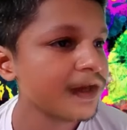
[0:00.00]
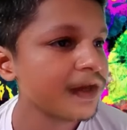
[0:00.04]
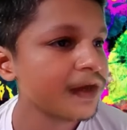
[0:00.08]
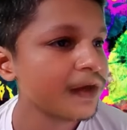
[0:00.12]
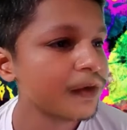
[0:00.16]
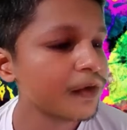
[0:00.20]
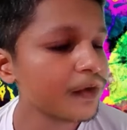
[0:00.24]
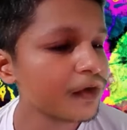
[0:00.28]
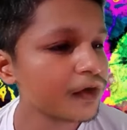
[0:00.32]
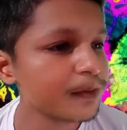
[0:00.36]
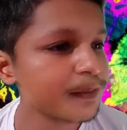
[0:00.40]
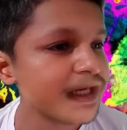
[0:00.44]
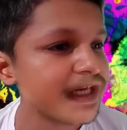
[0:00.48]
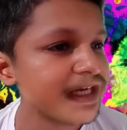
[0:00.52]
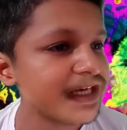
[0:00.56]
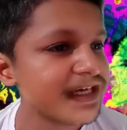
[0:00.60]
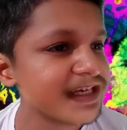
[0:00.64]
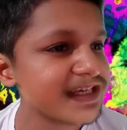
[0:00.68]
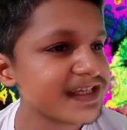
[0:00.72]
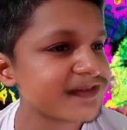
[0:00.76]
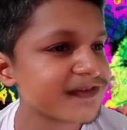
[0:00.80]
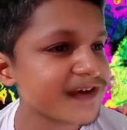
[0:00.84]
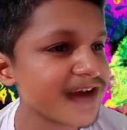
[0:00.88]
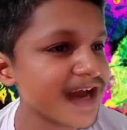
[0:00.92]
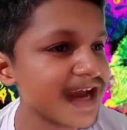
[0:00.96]
whom he
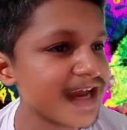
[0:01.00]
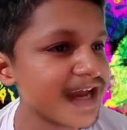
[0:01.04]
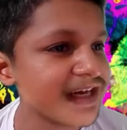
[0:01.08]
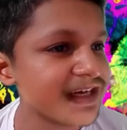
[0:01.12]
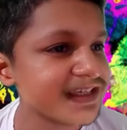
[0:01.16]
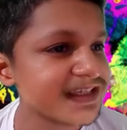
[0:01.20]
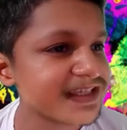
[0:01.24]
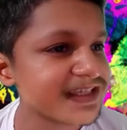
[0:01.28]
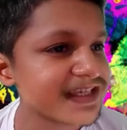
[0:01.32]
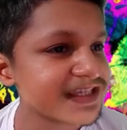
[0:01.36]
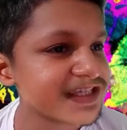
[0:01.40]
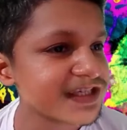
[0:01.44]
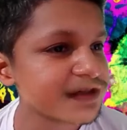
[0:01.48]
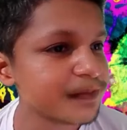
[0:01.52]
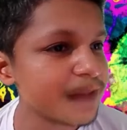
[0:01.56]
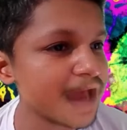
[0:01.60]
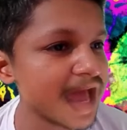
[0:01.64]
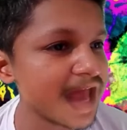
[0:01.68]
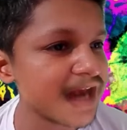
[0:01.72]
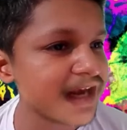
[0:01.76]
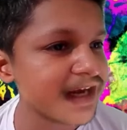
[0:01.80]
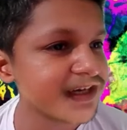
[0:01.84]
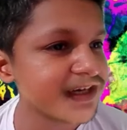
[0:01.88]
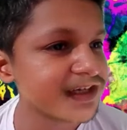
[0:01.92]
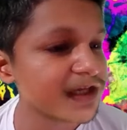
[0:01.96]
is finally just
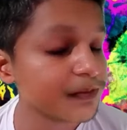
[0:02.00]
married.